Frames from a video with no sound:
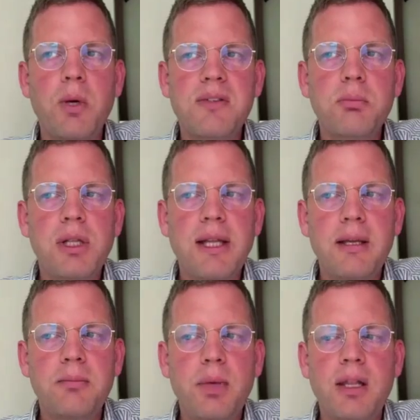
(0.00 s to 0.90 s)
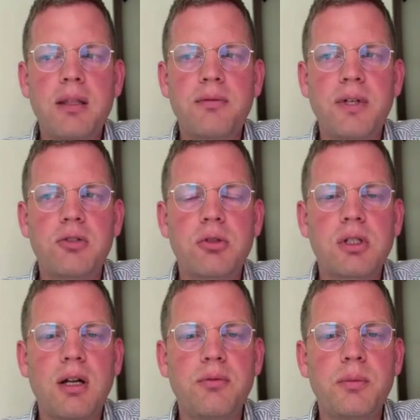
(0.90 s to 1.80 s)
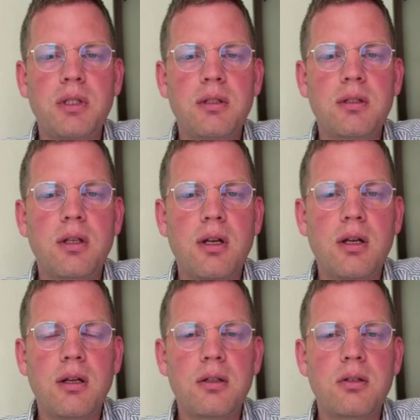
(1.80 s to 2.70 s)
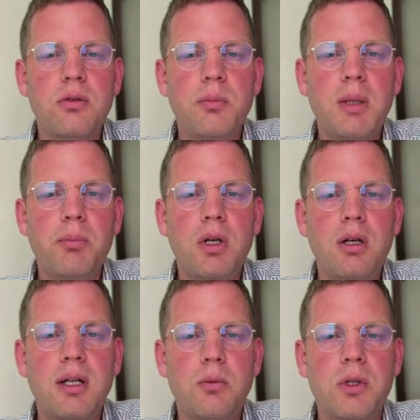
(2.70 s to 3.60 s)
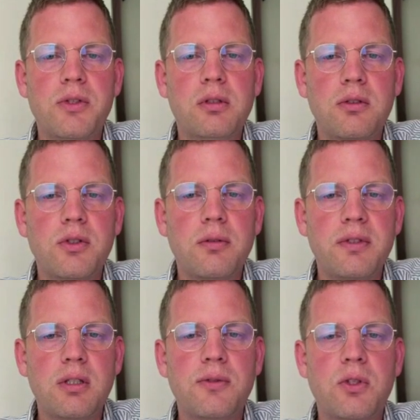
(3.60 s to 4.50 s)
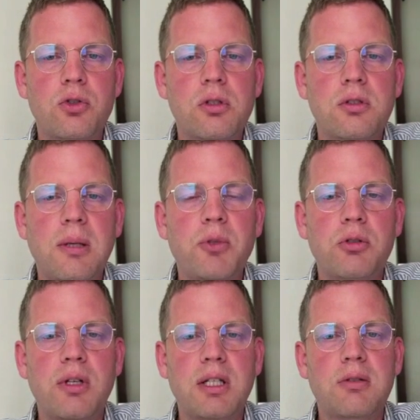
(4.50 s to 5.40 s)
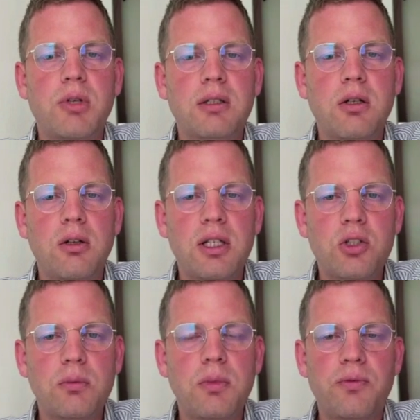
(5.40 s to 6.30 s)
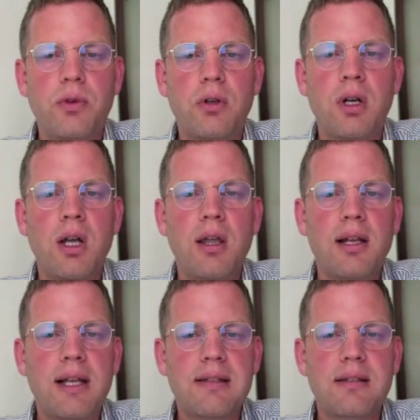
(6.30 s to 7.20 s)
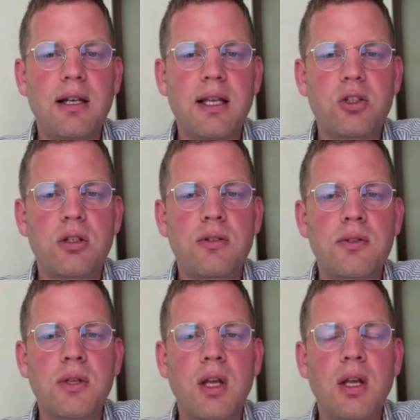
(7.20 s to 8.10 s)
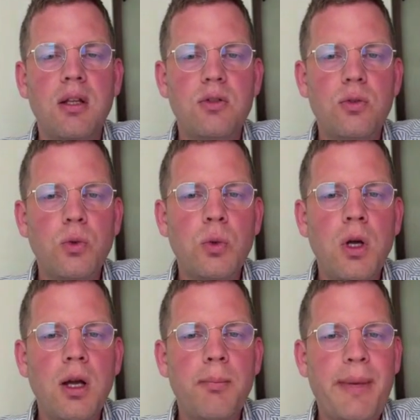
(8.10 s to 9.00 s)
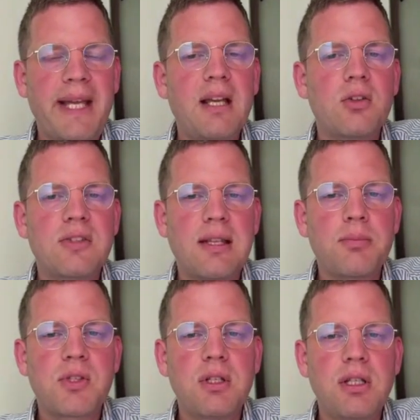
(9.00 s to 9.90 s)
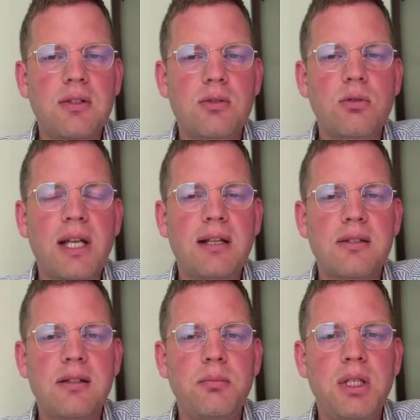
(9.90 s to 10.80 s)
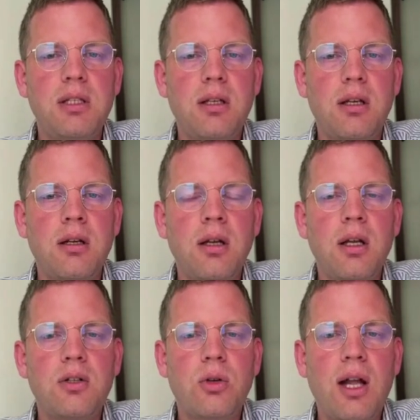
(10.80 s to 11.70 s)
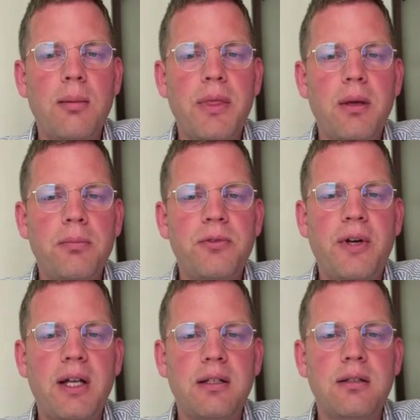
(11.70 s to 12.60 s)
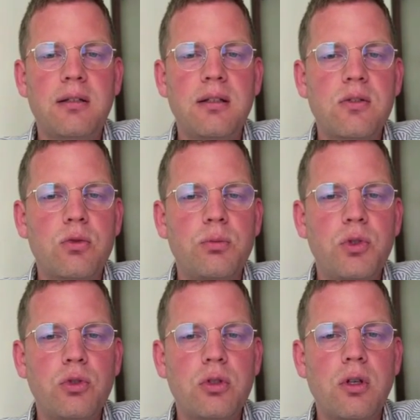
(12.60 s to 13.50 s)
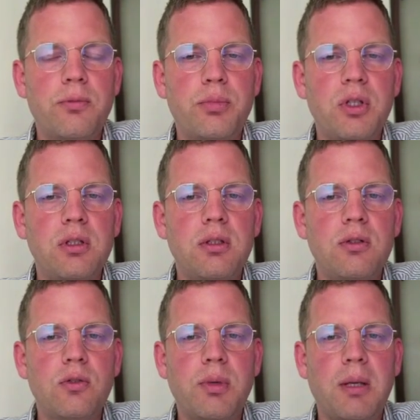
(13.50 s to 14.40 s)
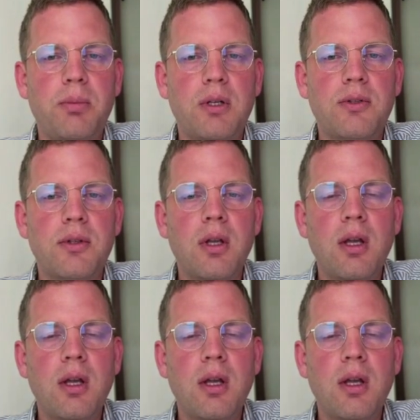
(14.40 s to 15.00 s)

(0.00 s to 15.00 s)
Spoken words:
As a plan by the federal government, you remember it was a conservative social democratic grand coalition before the last elections, to pay out subsidies to legacy media to help them fund distribution of printed newspapers.